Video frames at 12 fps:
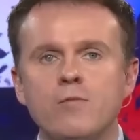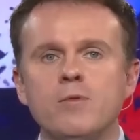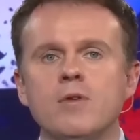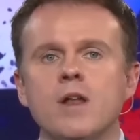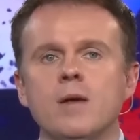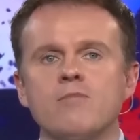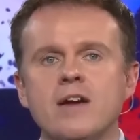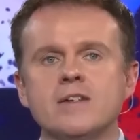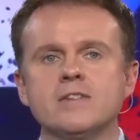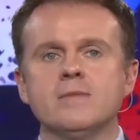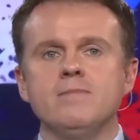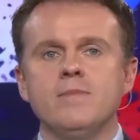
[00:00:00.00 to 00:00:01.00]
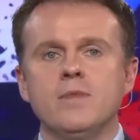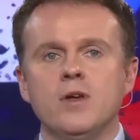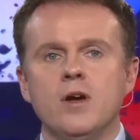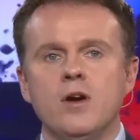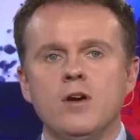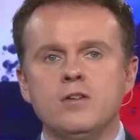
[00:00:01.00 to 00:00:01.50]
club was quick to
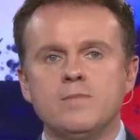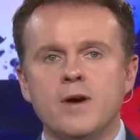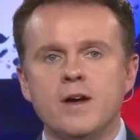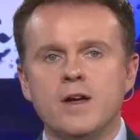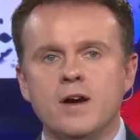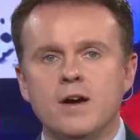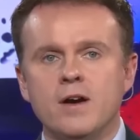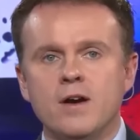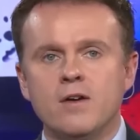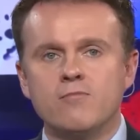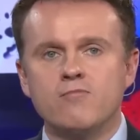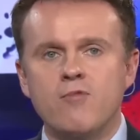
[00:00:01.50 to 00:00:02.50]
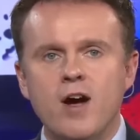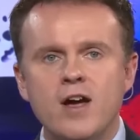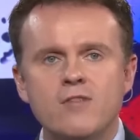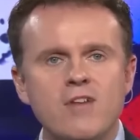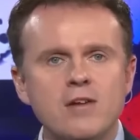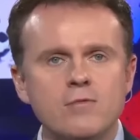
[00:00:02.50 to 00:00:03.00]
impose a ban on striker Paul
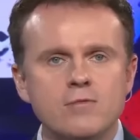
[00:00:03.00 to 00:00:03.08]
Mullin for